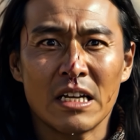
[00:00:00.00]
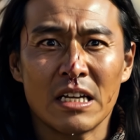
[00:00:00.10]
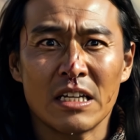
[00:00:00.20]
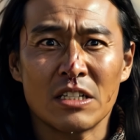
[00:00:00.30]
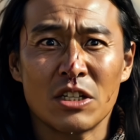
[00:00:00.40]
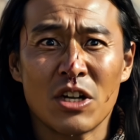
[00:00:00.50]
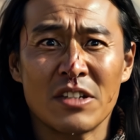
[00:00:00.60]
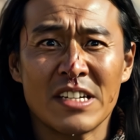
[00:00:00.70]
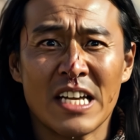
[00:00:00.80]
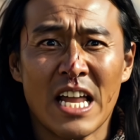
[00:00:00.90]
You
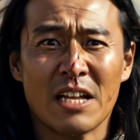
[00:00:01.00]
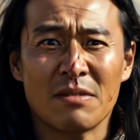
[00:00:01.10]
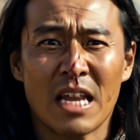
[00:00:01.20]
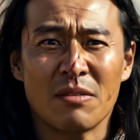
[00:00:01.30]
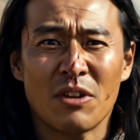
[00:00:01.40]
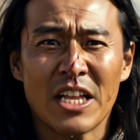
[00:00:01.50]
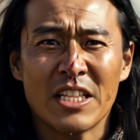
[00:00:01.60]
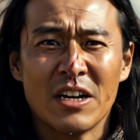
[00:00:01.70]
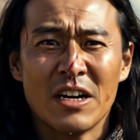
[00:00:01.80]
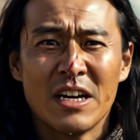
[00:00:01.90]
have killed my
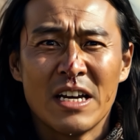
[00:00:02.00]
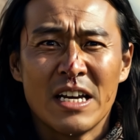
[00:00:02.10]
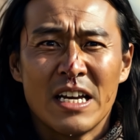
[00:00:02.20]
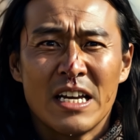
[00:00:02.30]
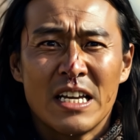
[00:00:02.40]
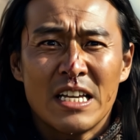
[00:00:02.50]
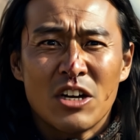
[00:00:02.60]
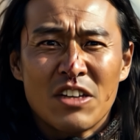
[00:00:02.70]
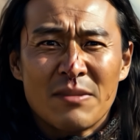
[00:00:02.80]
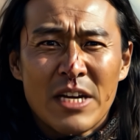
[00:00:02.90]
brother. You
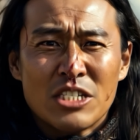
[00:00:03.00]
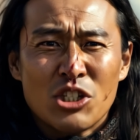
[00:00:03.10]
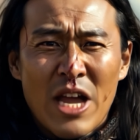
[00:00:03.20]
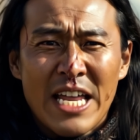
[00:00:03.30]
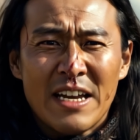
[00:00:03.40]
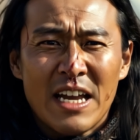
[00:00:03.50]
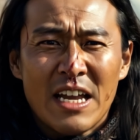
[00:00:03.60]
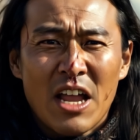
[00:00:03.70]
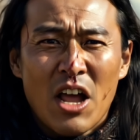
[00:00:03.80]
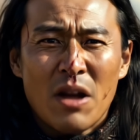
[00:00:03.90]
have betrayed
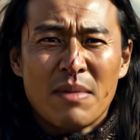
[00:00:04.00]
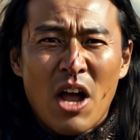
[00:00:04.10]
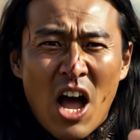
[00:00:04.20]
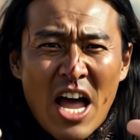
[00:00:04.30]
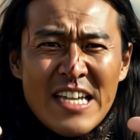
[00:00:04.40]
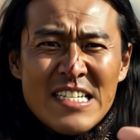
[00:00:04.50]
our bond.